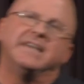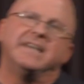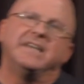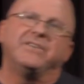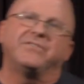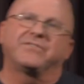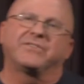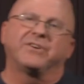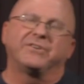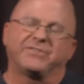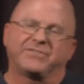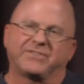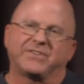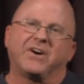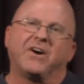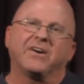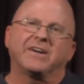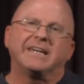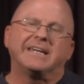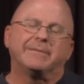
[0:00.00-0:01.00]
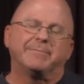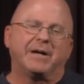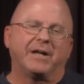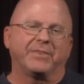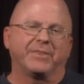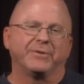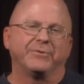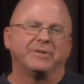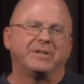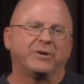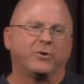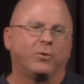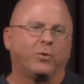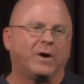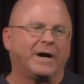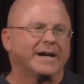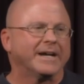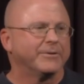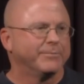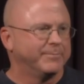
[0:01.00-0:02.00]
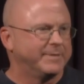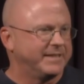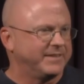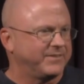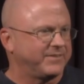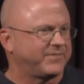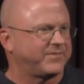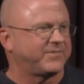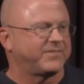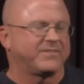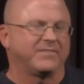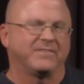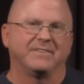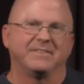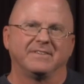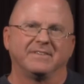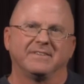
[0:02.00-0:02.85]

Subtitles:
he starts talking about the requirements.